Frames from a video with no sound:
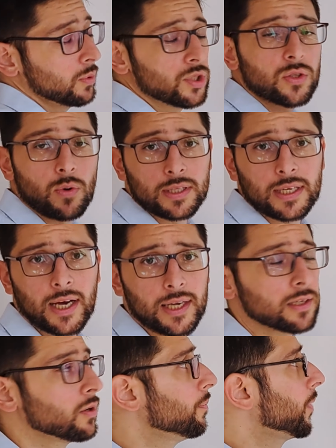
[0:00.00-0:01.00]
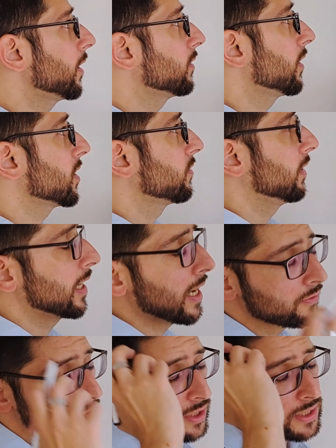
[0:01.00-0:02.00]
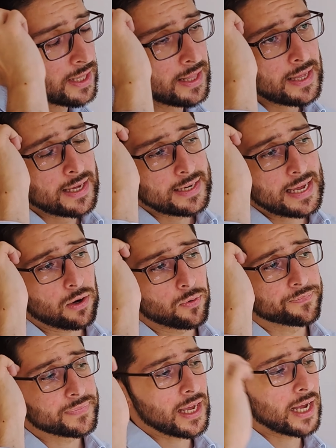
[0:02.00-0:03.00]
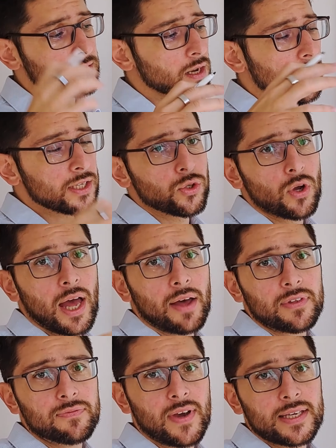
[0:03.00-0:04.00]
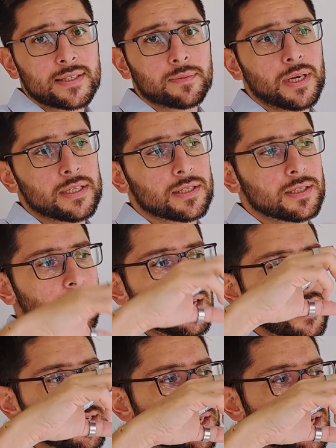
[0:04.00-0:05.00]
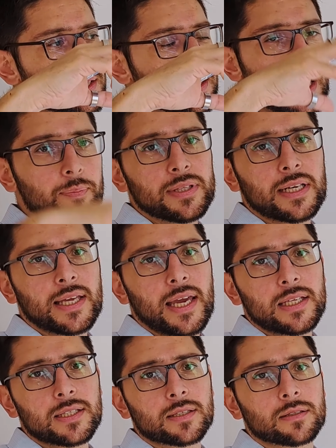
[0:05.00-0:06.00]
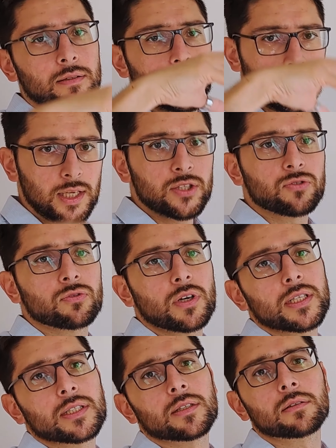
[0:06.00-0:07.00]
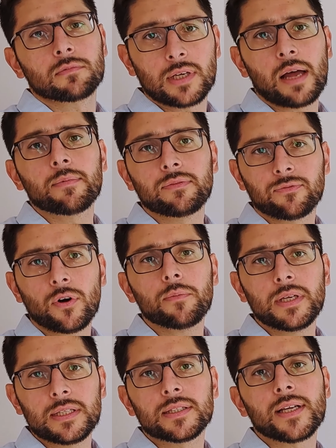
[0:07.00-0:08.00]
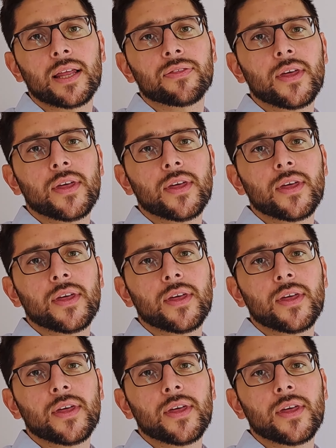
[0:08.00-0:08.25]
which is quite high compared to the rest of the countries. Now, as long as you have investment and capital gains and interest coming from Italian